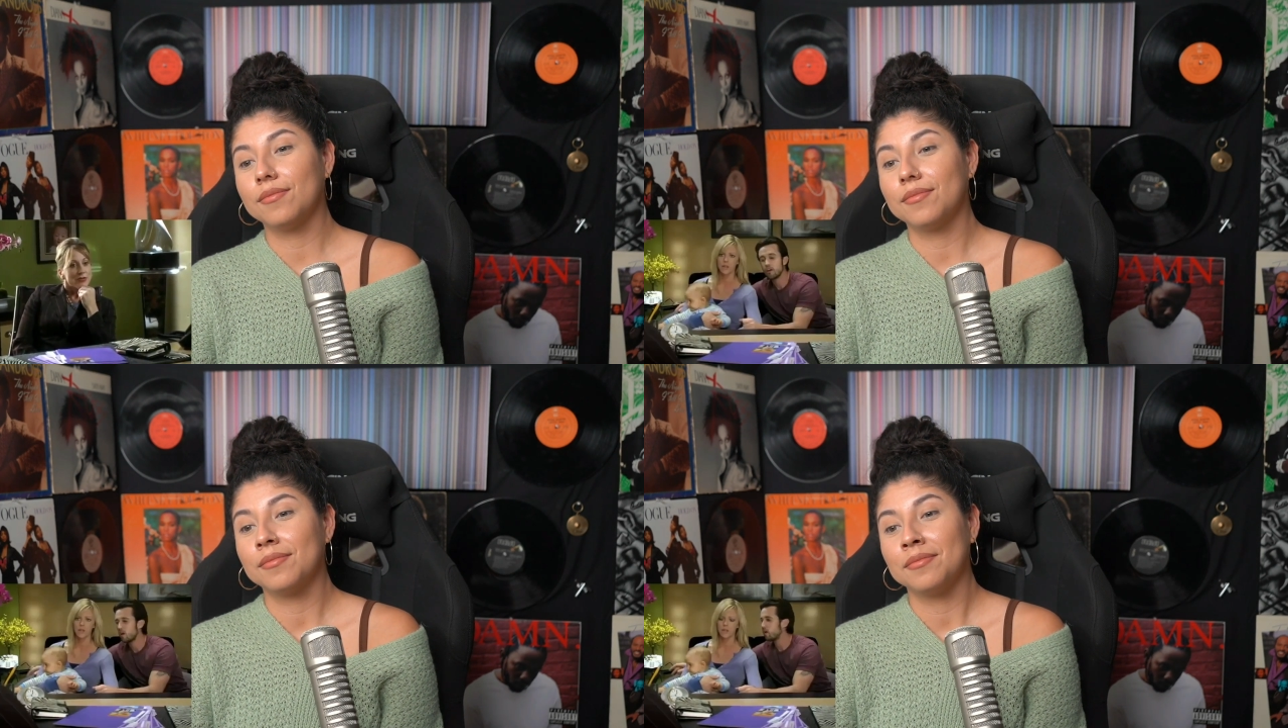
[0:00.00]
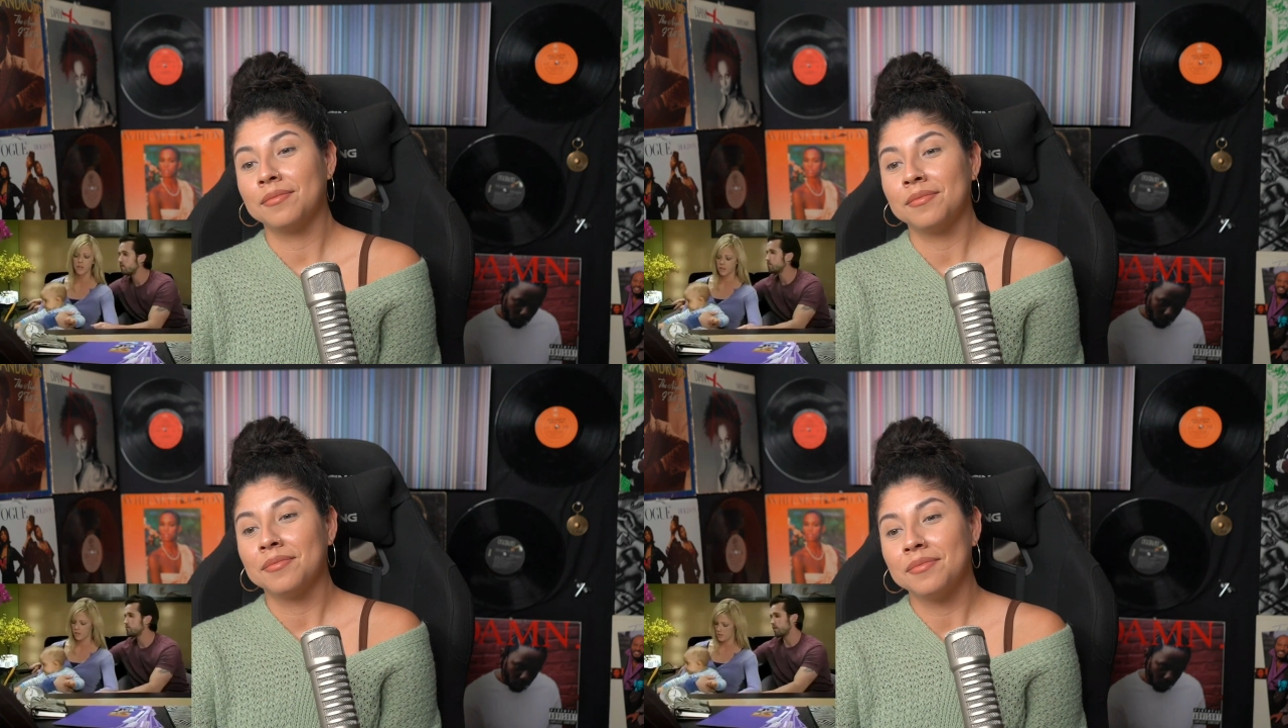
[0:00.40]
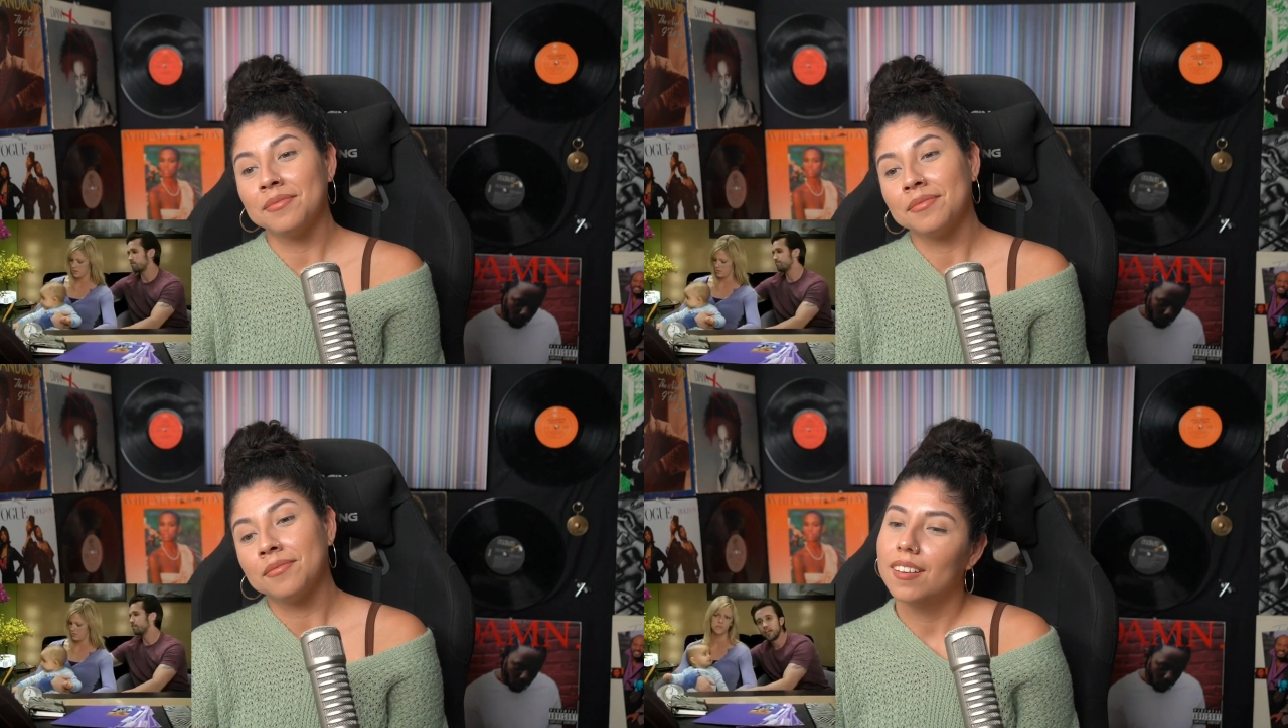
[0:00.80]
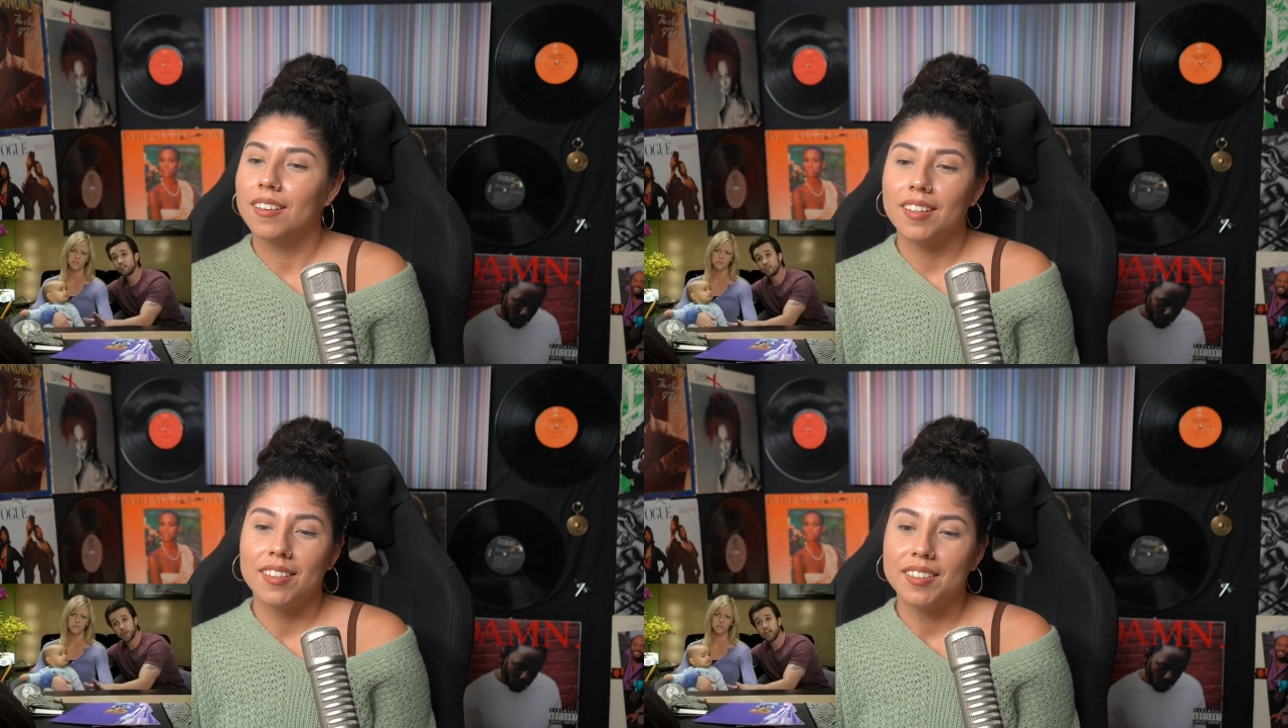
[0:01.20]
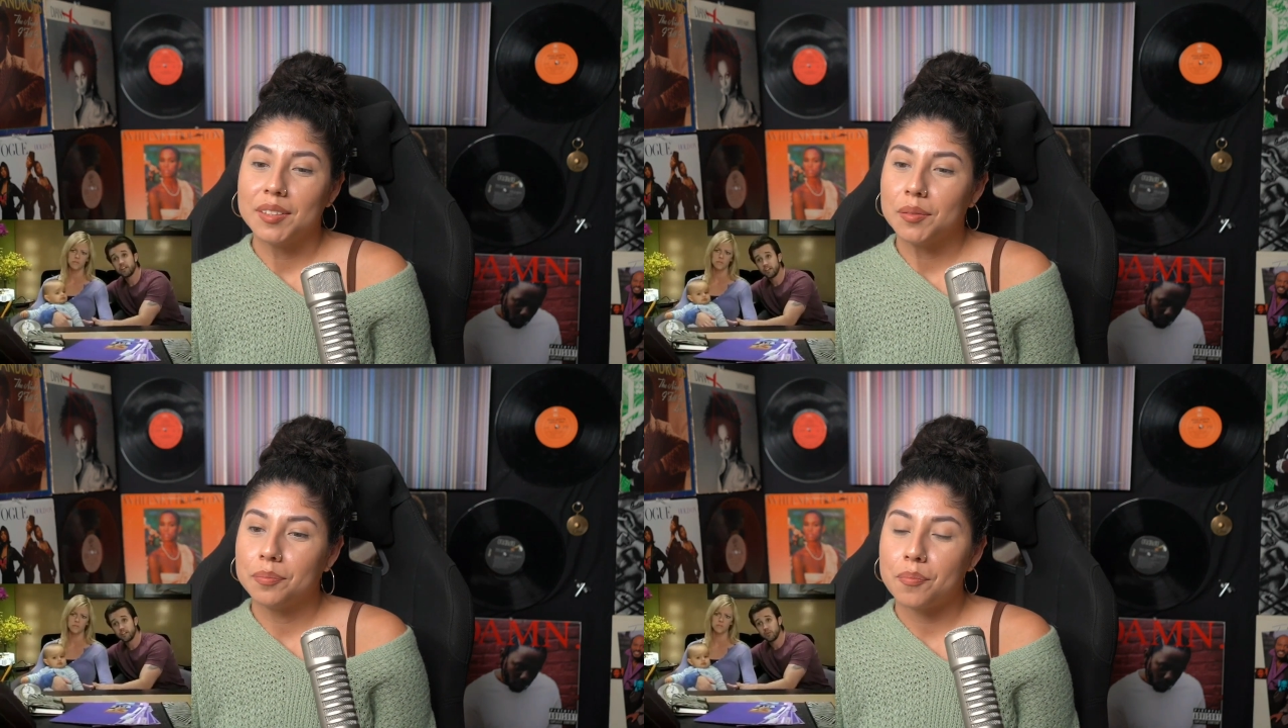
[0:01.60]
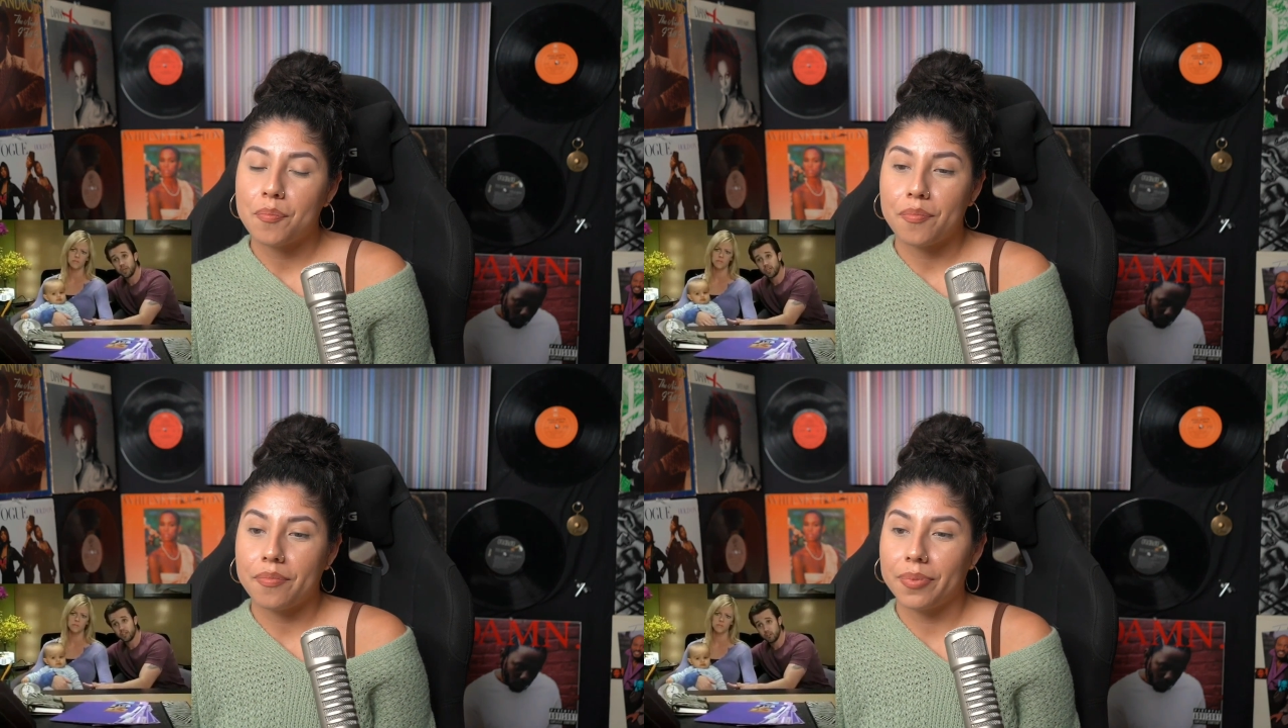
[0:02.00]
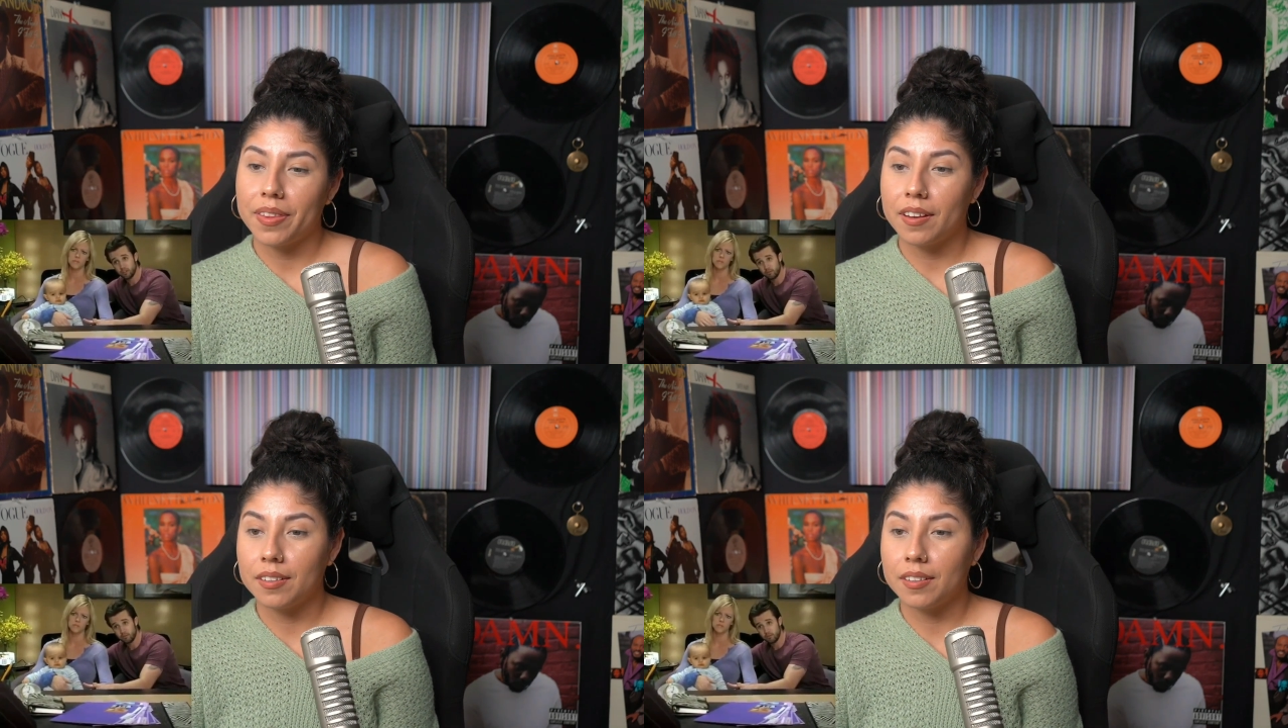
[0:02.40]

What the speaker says: Oh, well, is there anything that we can do?